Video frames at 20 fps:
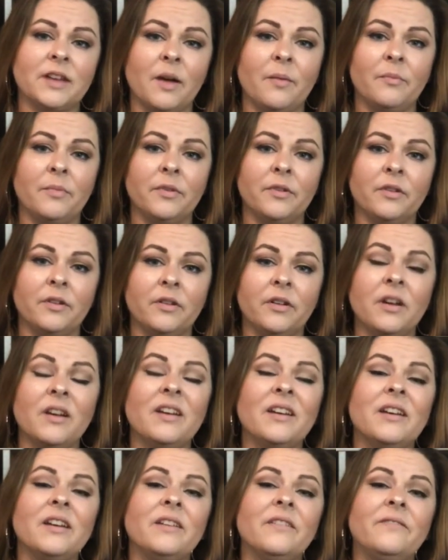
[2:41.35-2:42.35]
Tumblr,
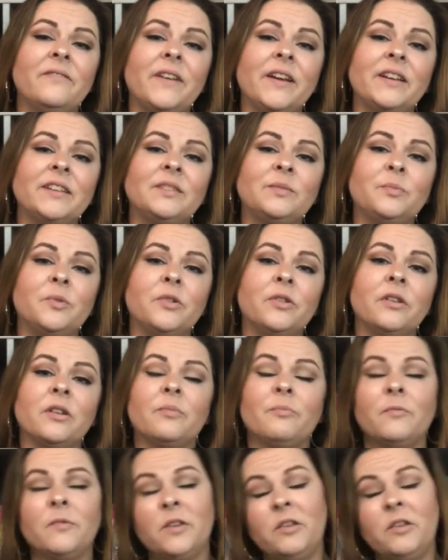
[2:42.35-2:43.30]
Facebook.